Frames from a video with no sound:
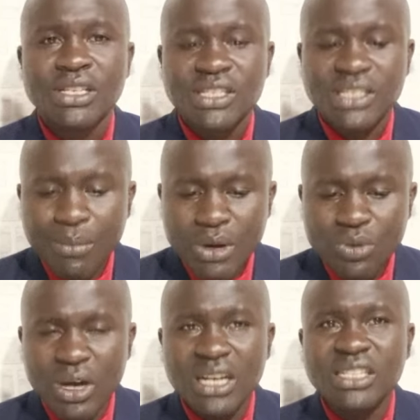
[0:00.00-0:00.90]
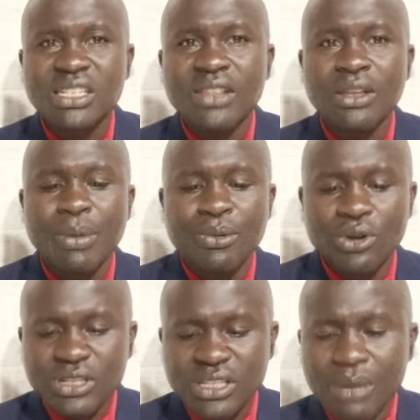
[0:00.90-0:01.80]
Someone who can understand the people,
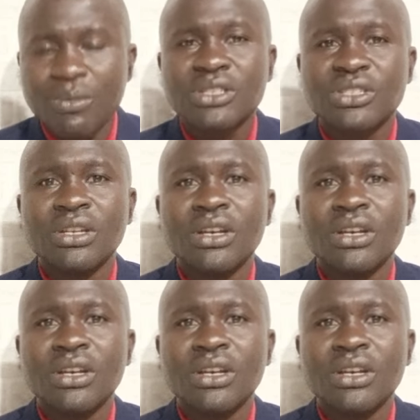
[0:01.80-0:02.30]
not someone